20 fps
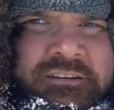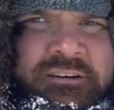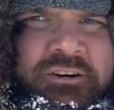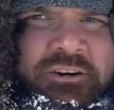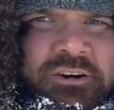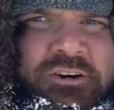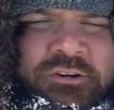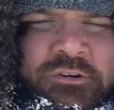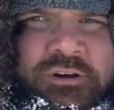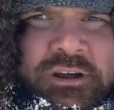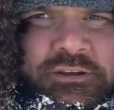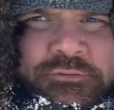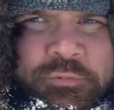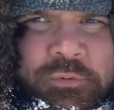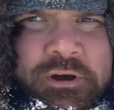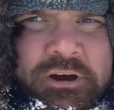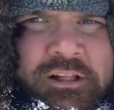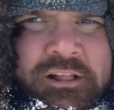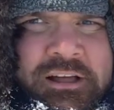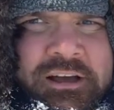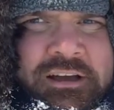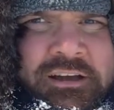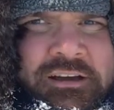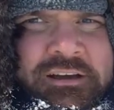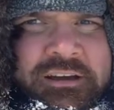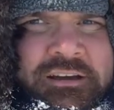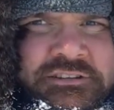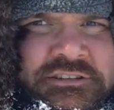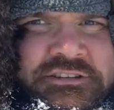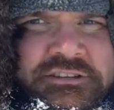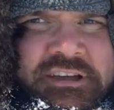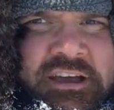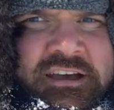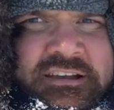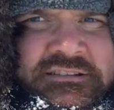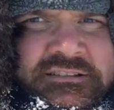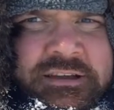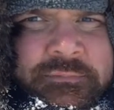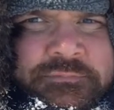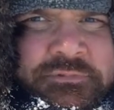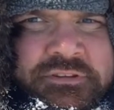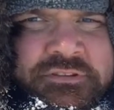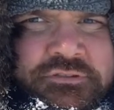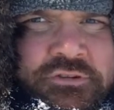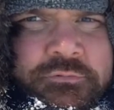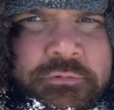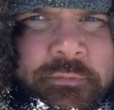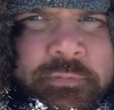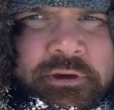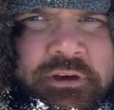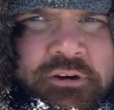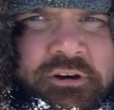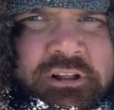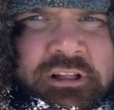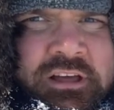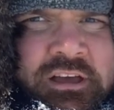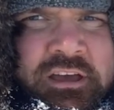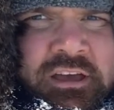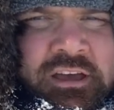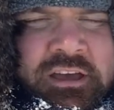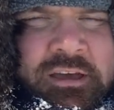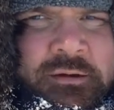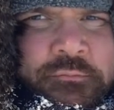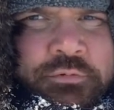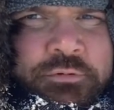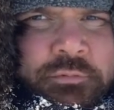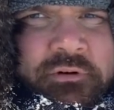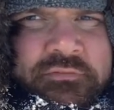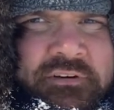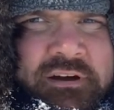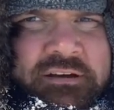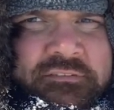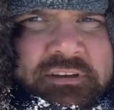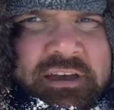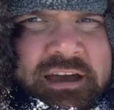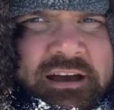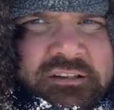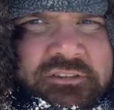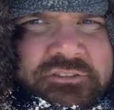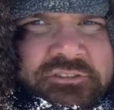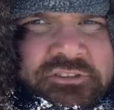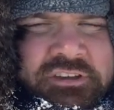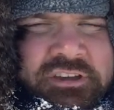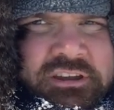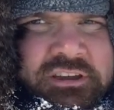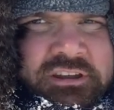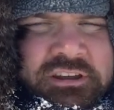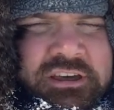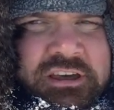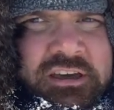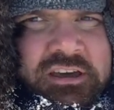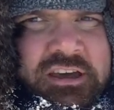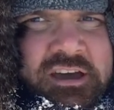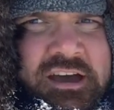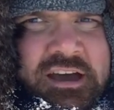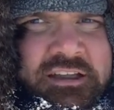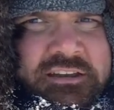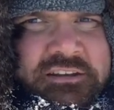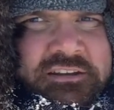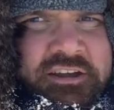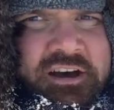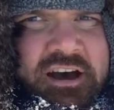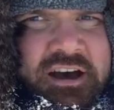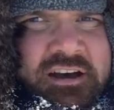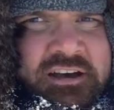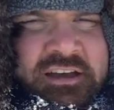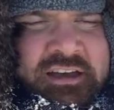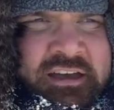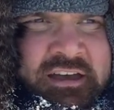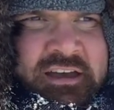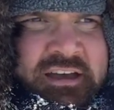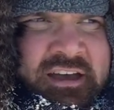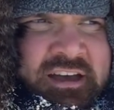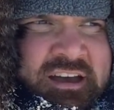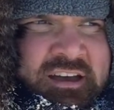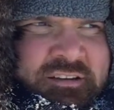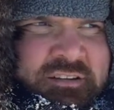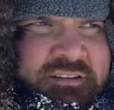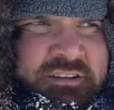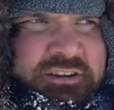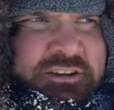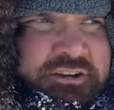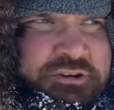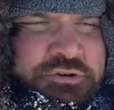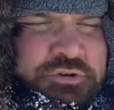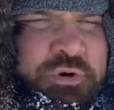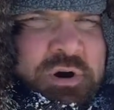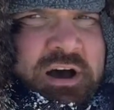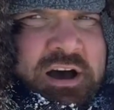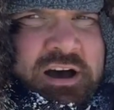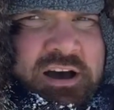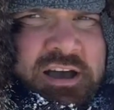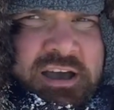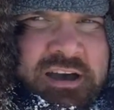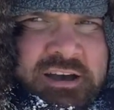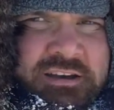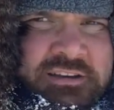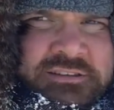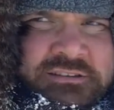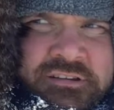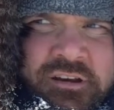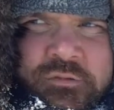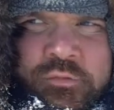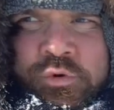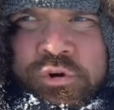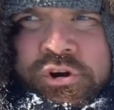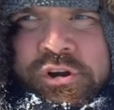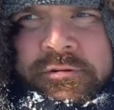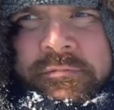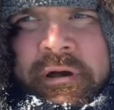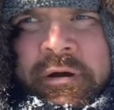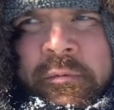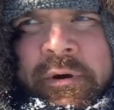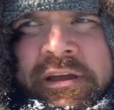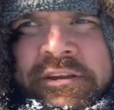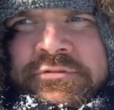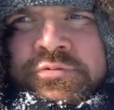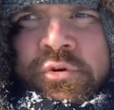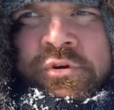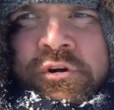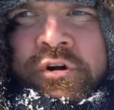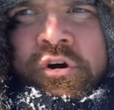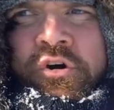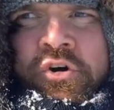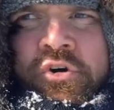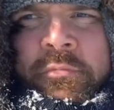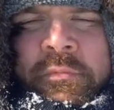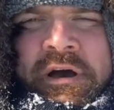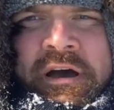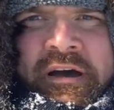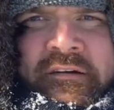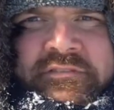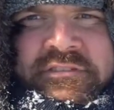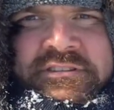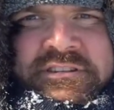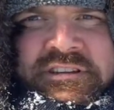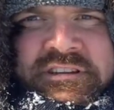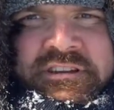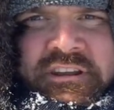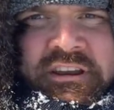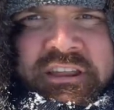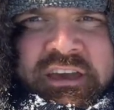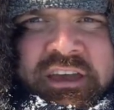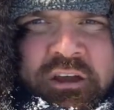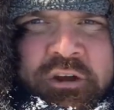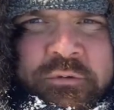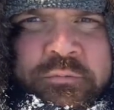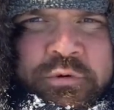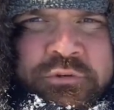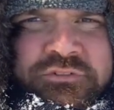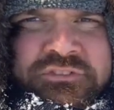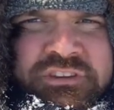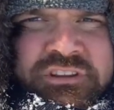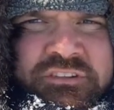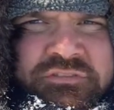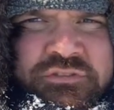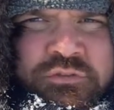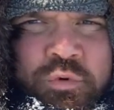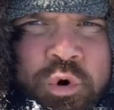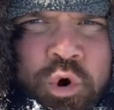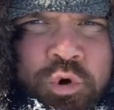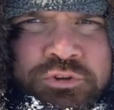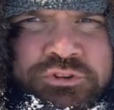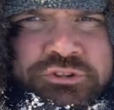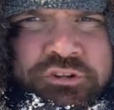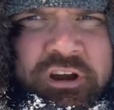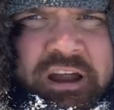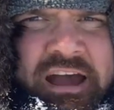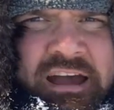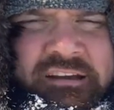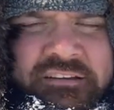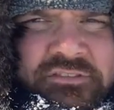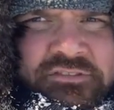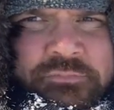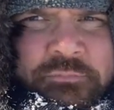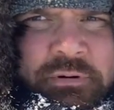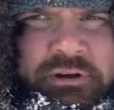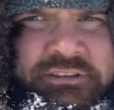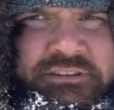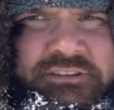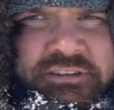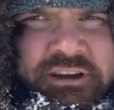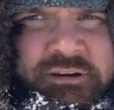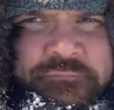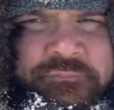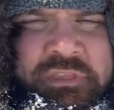All right, well, I just gassed up the snowmobile, put my 5 gallons in, and gonna start working my way toward home. Haven't seen any caribou, seen a few old tracks, but